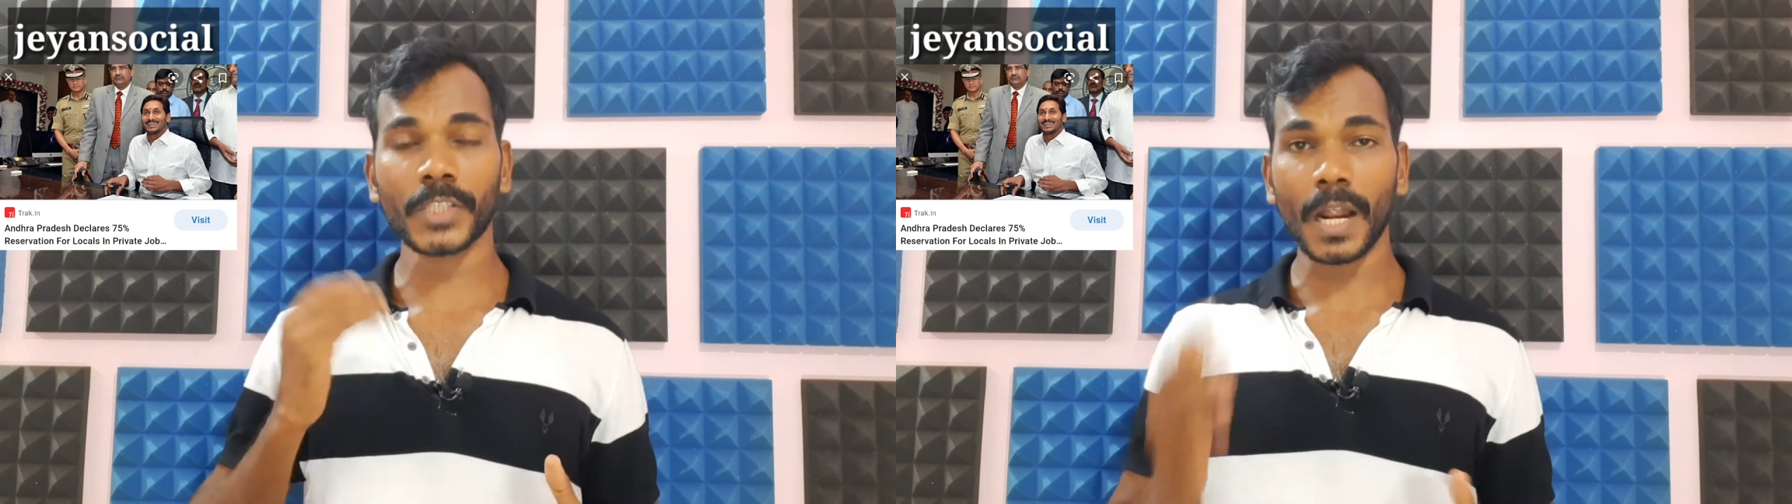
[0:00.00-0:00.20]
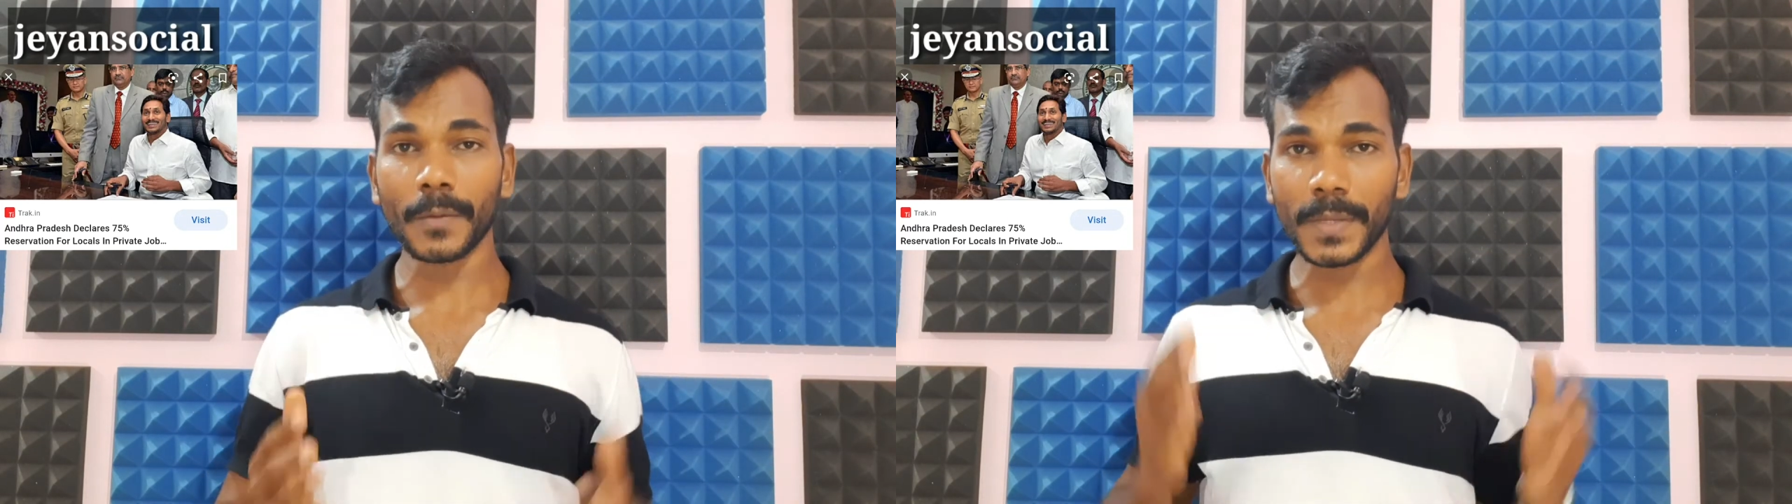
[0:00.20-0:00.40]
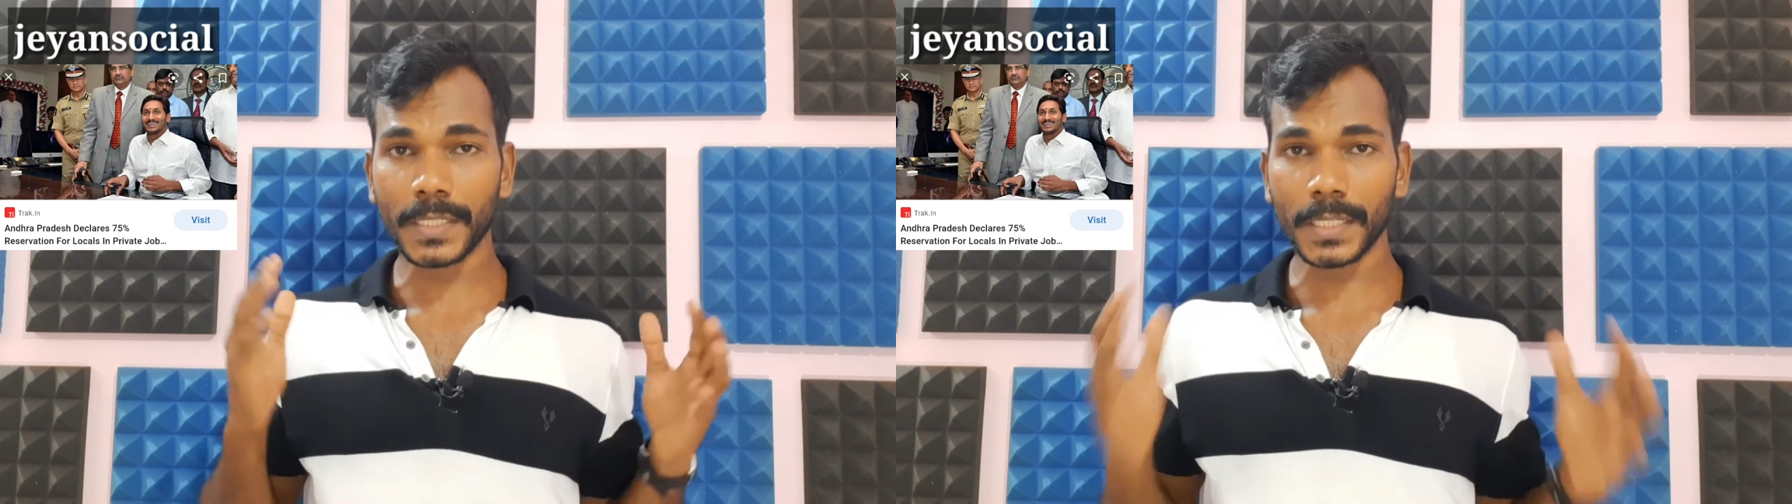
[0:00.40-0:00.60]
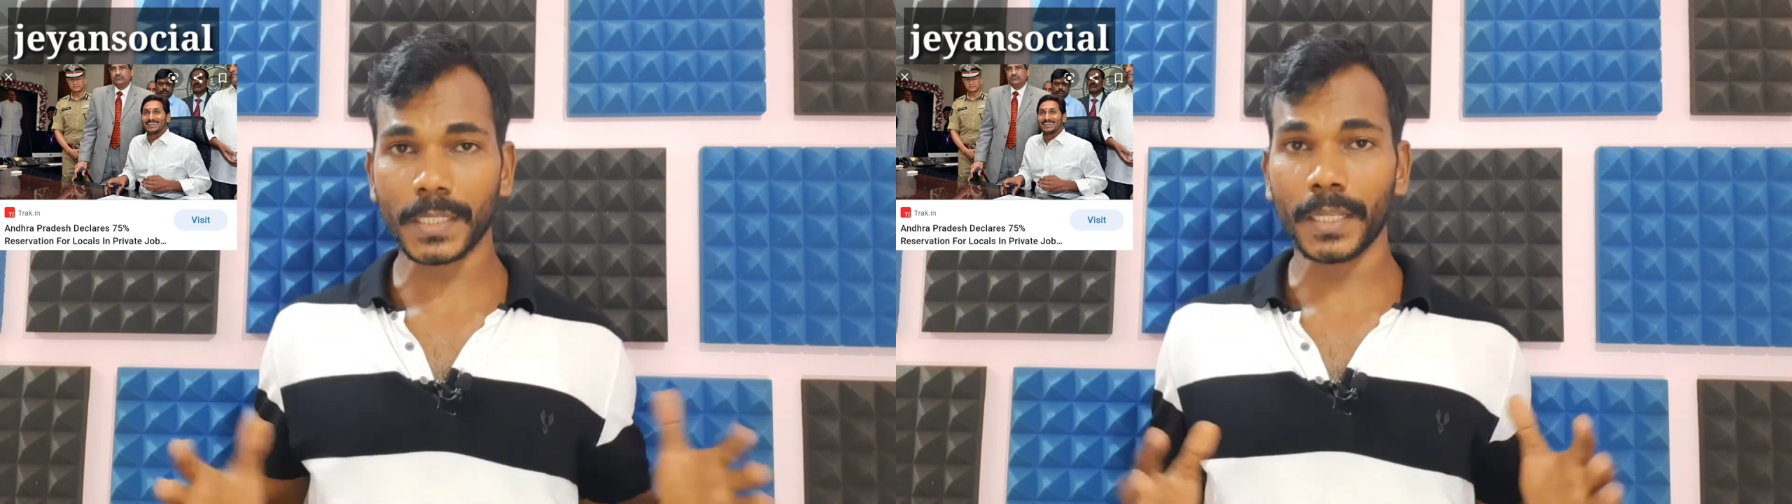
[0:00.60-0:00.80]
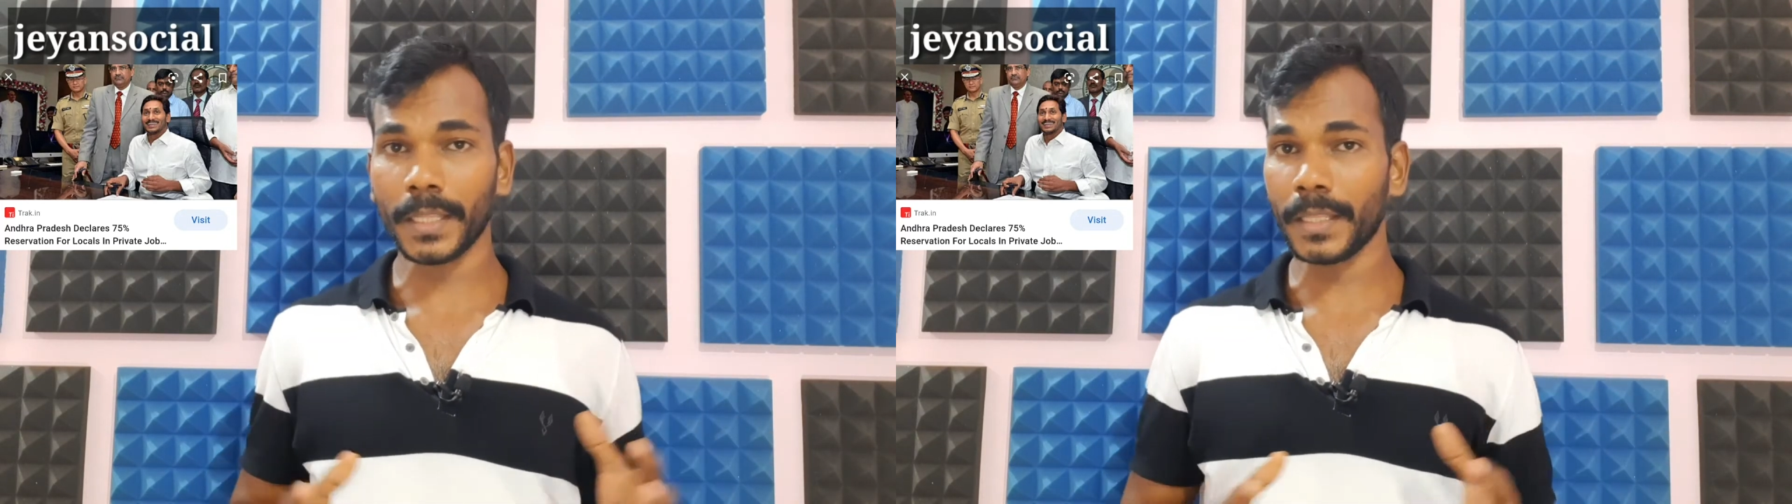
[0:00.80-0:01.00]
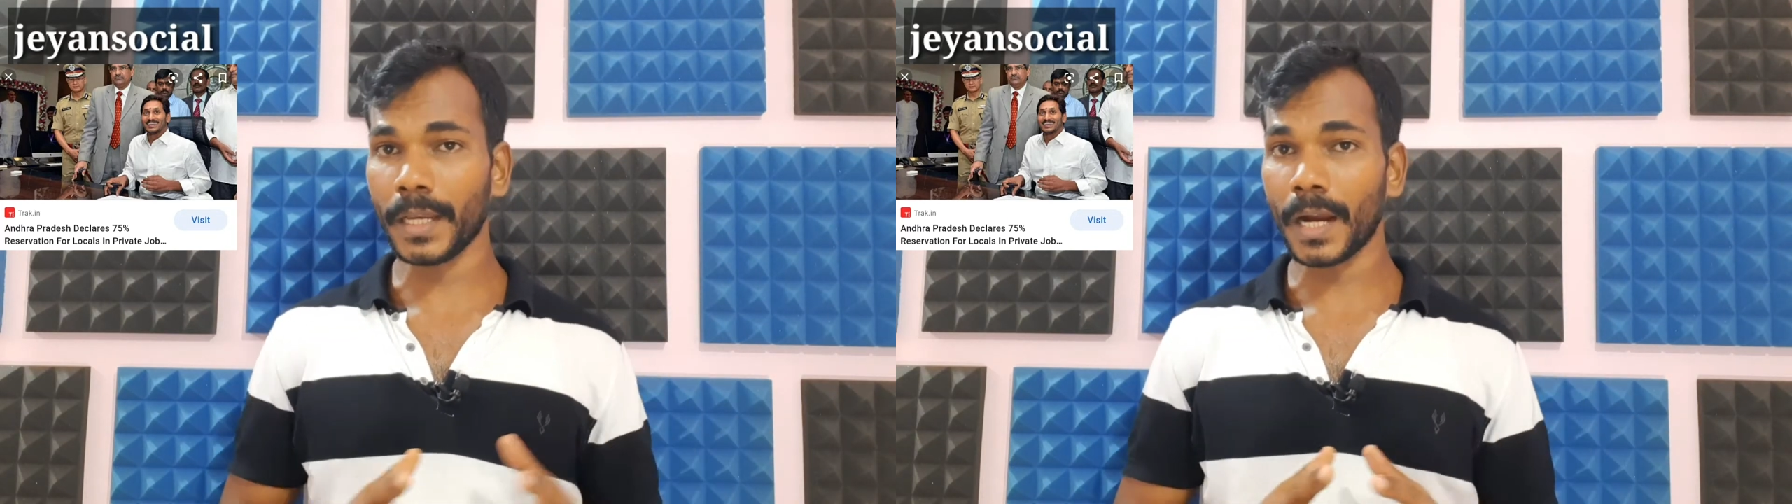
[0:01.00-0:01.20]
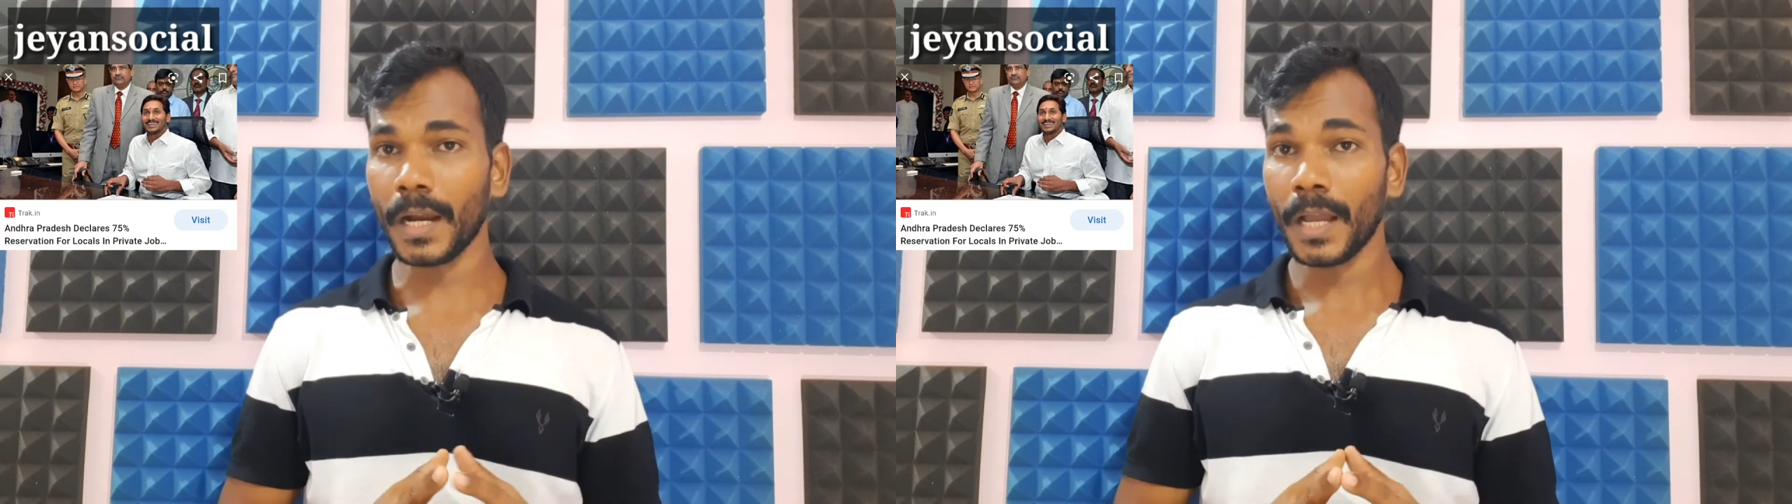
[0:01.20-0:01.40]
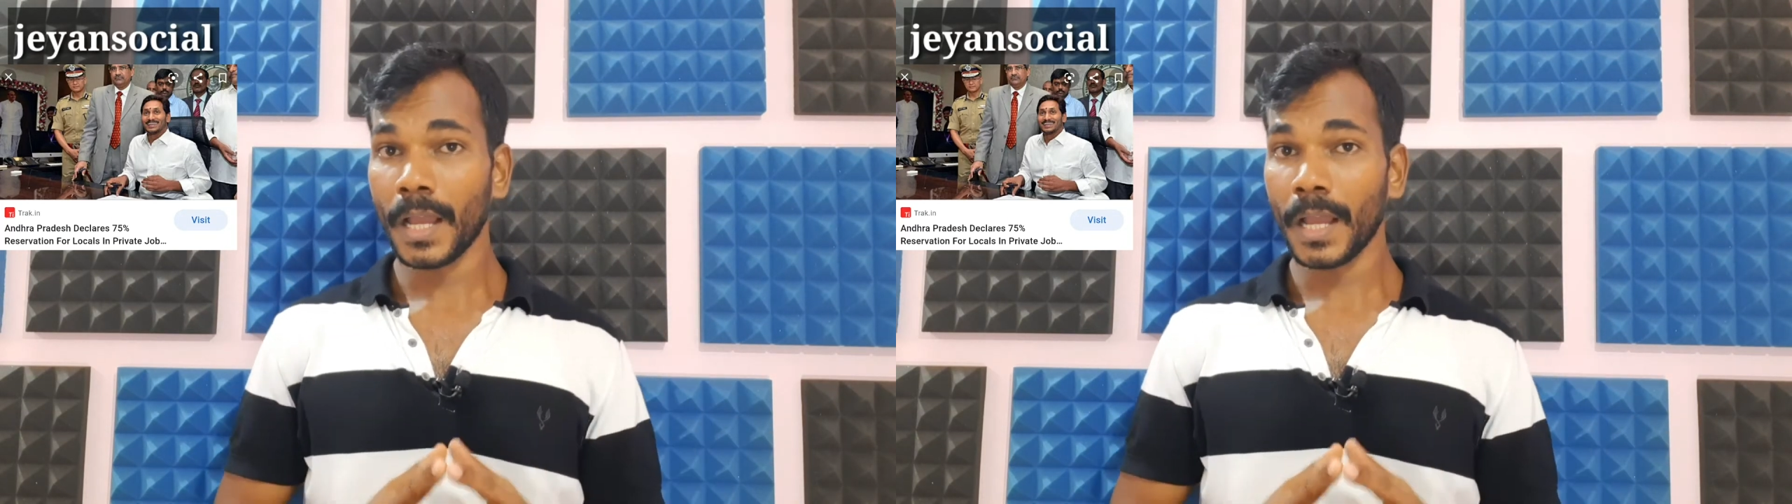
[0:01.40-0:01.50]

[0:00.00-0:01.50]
start business in India.